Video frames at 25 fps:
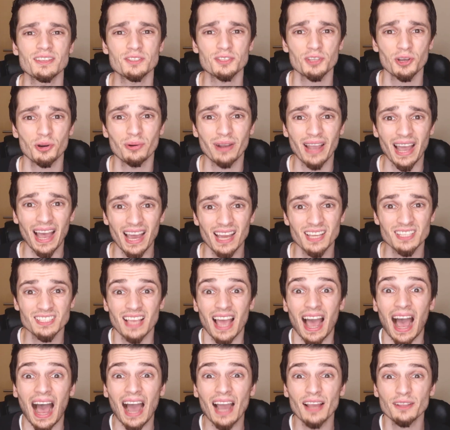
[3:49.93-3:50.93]
so guys,
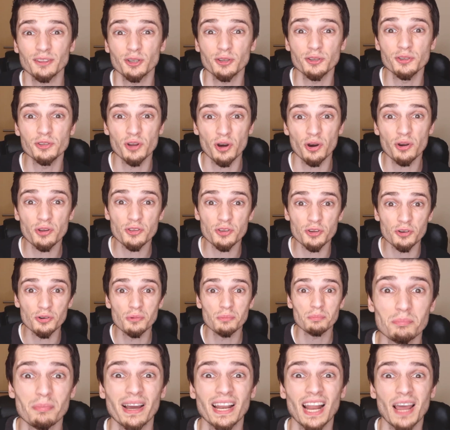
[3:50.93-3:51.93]
I don't know
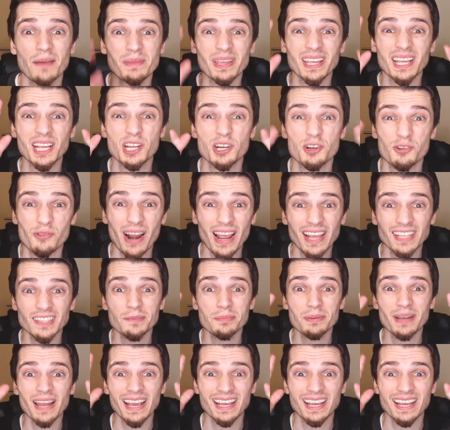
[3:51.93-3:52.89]
you, but I'm incredibly